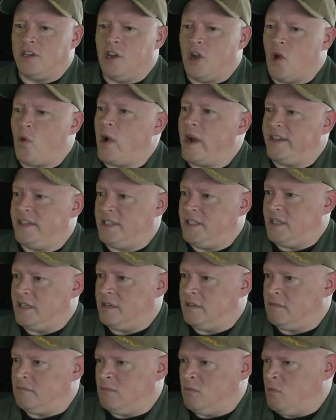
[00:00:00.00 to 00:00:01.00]
no
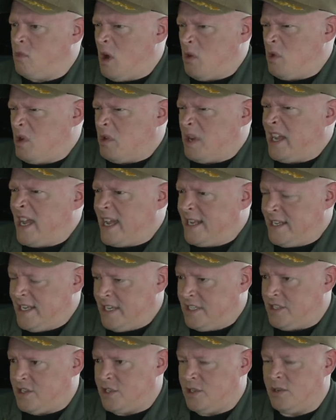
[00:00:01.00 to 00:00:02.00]
idea what we were getting
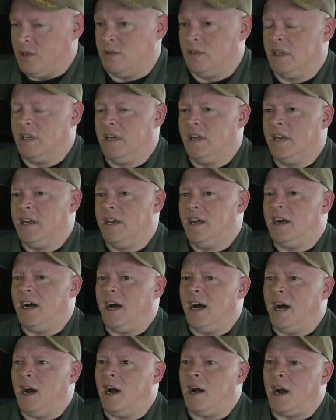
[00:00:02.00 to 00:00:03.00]
into.
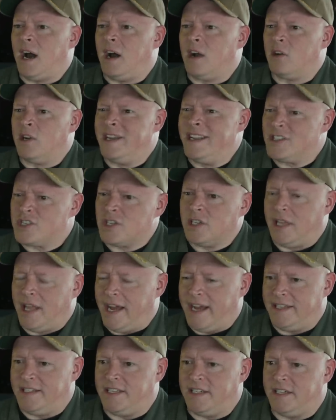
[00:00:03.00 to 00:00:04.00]
Our initial
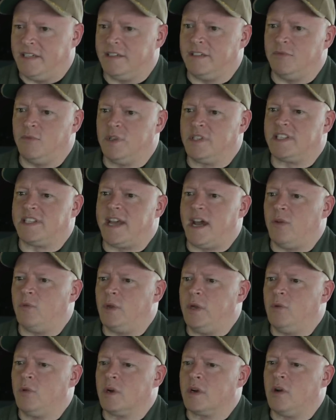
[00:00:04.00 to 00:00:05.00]
idea was that
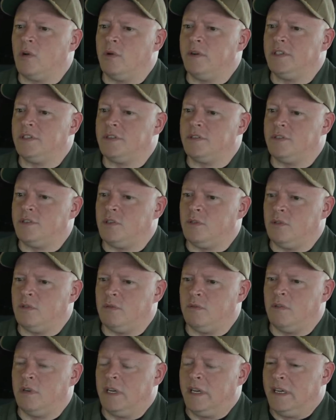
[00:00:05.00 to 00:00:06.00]
we were going to
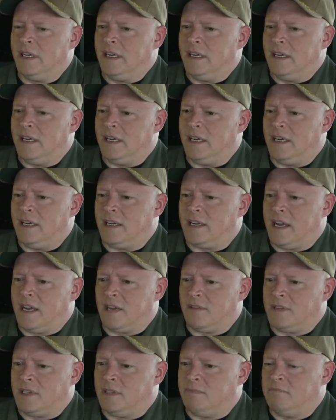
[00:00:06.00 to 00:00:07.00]
do
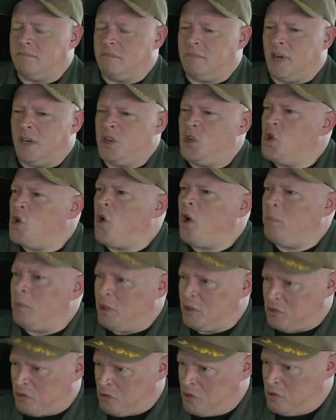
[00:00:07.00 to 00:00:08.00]
kind of a
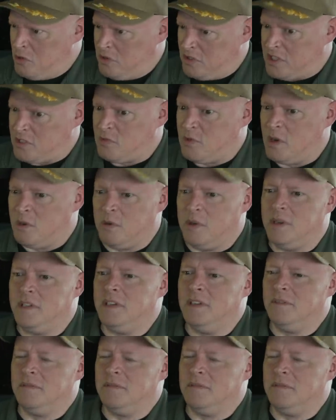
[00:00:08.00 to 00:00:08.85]
normal cruise where we'd,